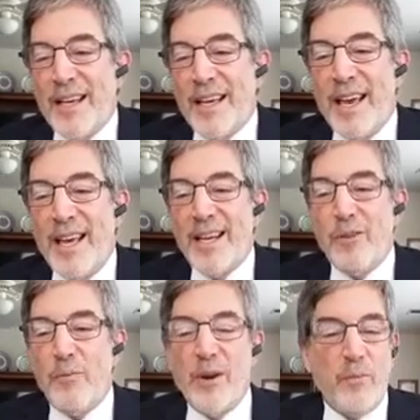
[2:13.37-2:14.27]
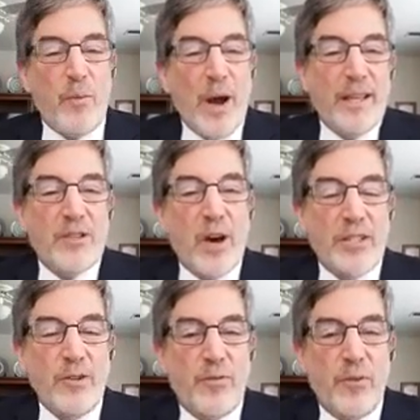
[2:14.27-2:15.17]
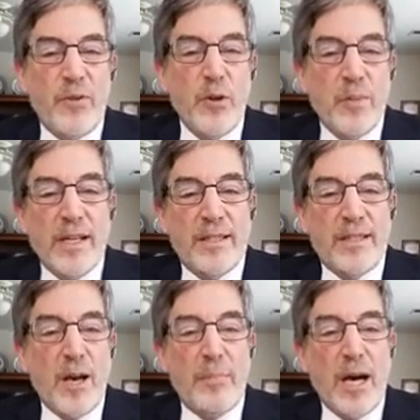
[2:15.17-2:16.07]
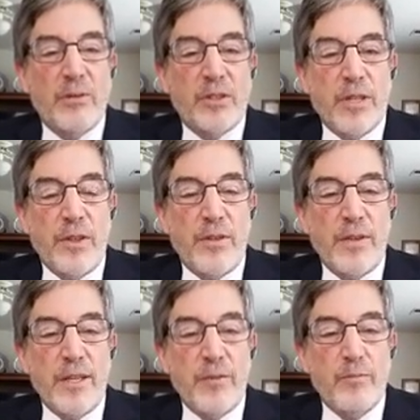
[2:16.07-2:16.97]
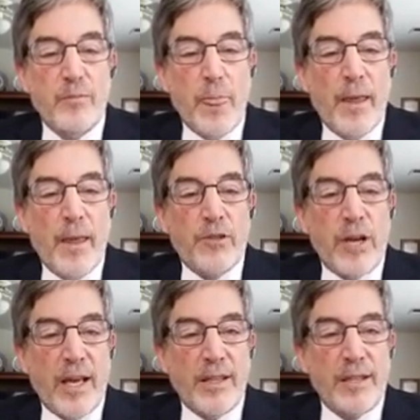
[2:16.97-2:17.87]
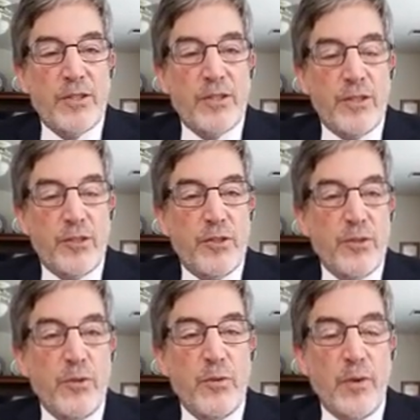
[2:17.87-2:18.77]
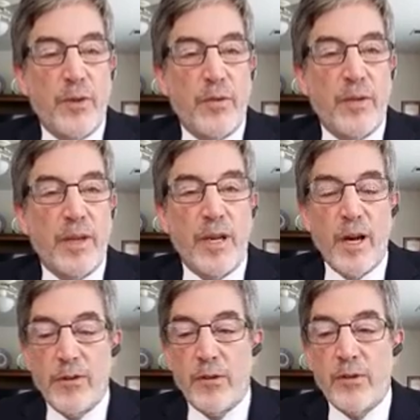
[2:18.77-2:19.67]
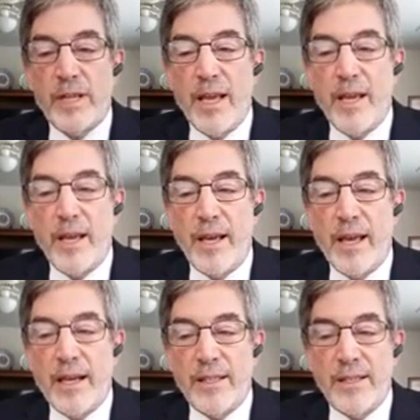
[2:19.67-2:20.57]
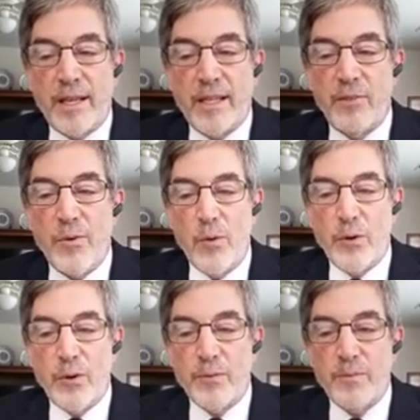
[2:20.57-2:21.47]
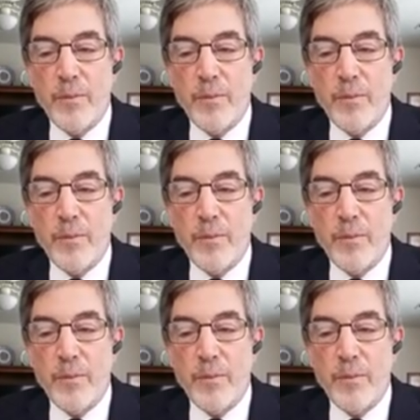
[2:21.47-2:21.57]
Ken, we wanted to talk to you for a few minutes about the challenge to the governor's executive order.